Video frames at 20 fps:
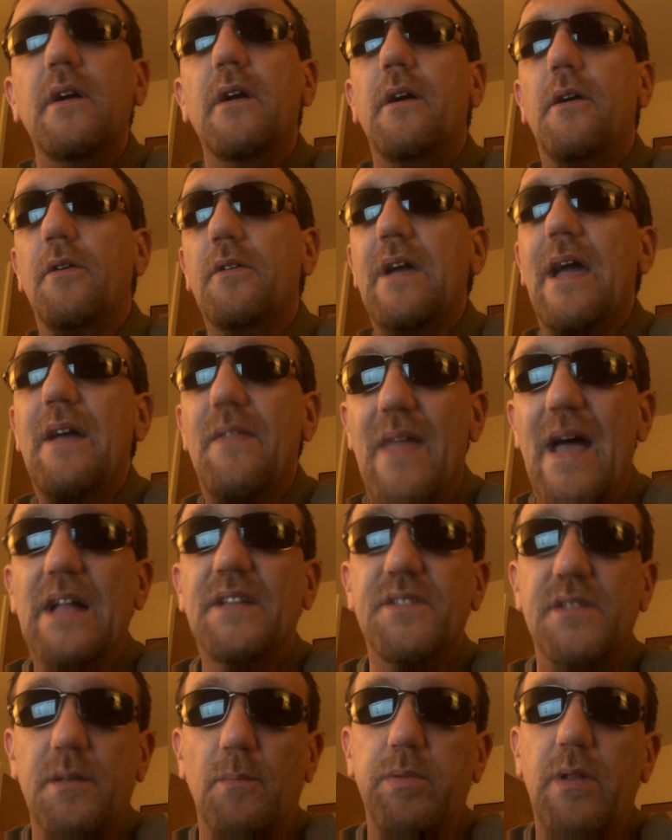Okay,
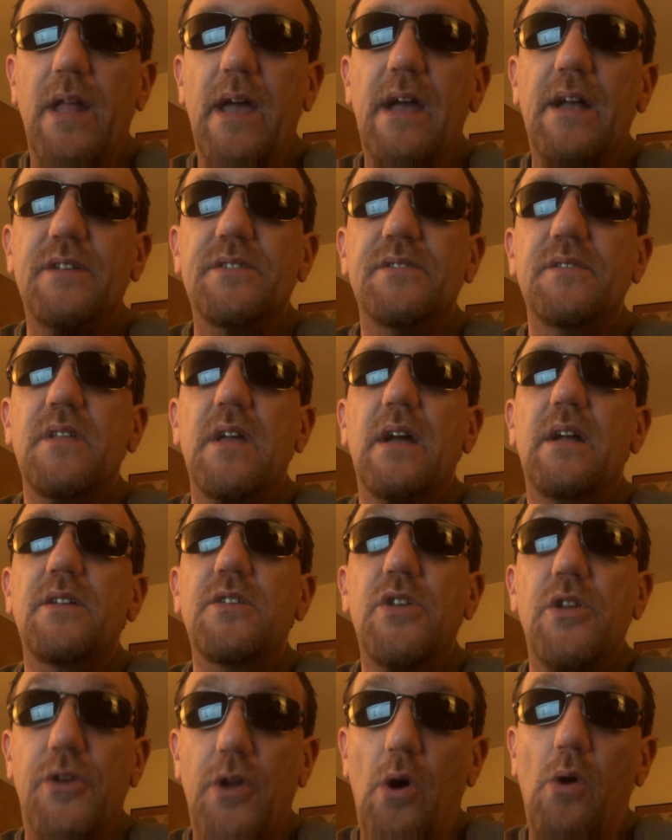that's the pledge that
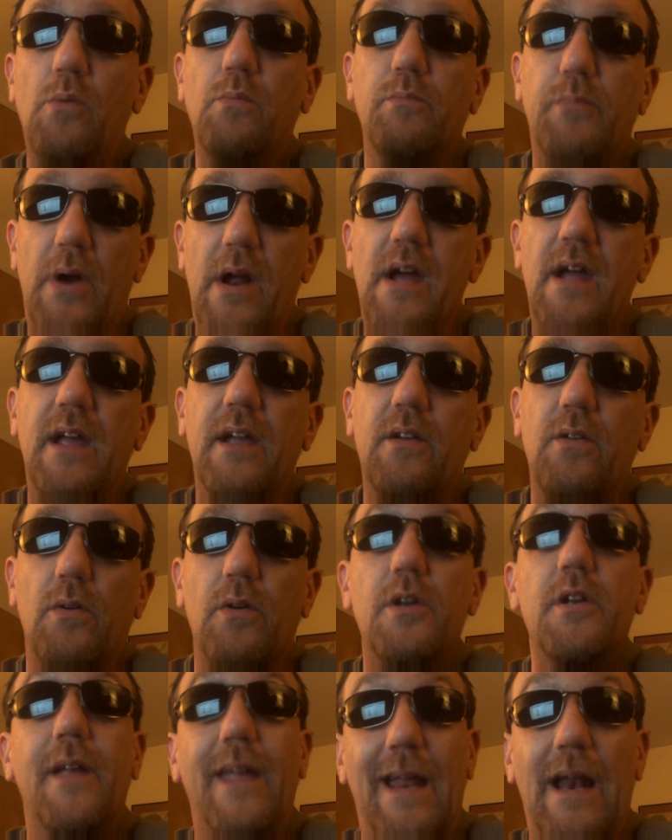you don't break
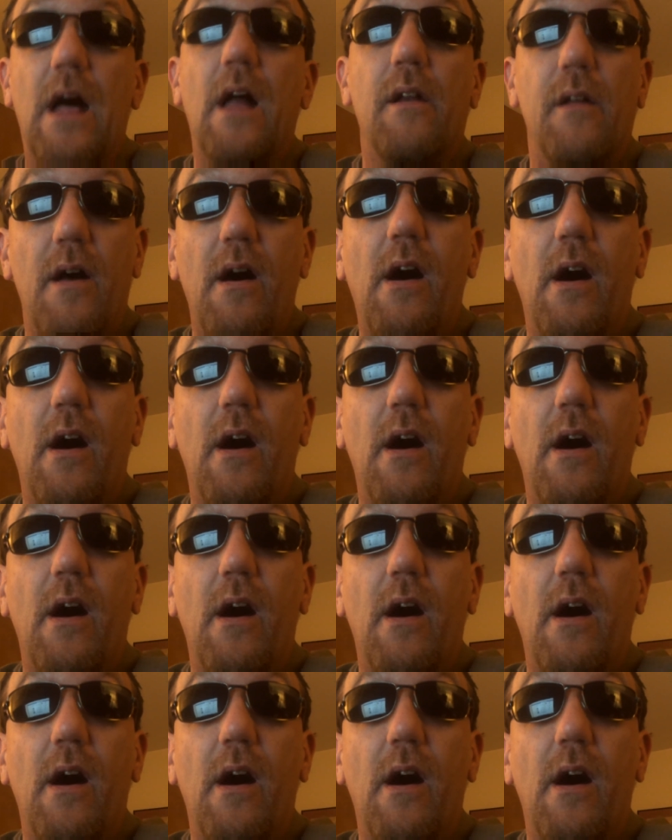or you get out of